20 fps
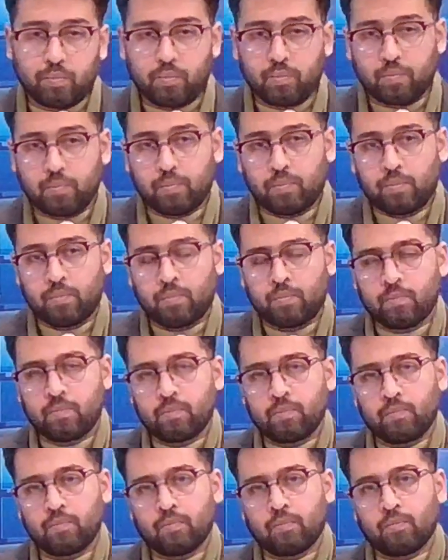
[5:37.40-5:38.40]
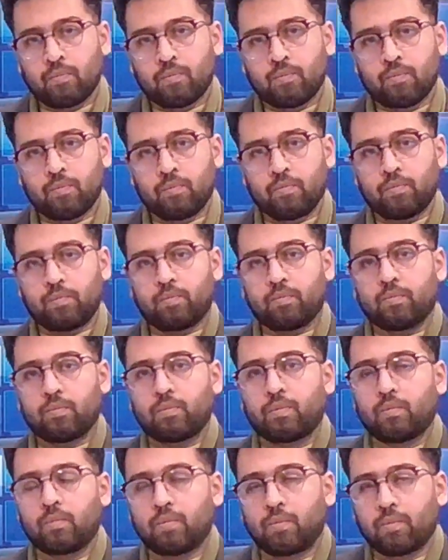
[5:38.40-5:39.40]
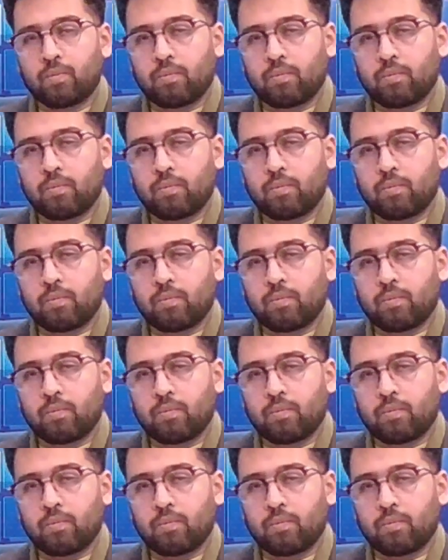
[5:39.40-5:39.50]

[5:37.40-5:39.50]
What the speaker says: (no one is talking)